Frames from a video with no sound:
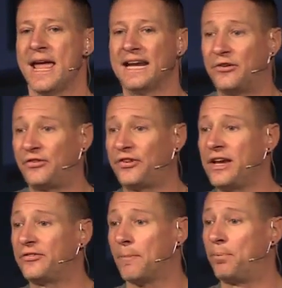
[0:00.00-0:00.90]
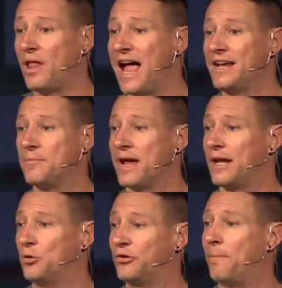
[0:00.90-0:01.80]
and he sees a blind man
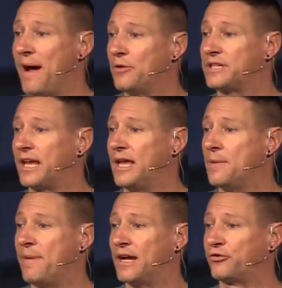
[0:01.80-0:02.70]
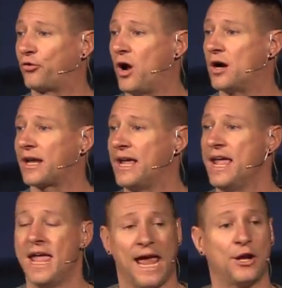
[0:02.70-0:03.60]
who's about to get hit by a truck,
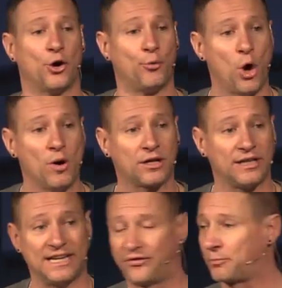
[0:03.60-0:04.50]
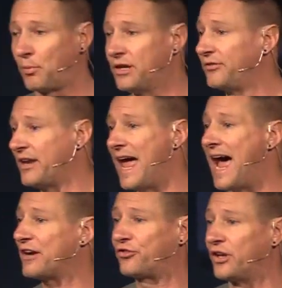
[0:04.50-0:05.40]
and heroically, he springs into
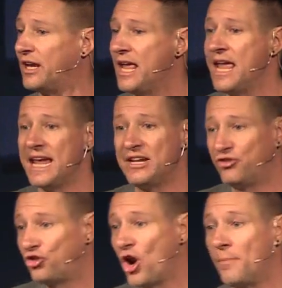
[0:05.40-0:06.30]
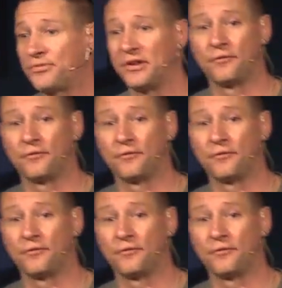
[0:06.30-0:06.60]
action. He jumps in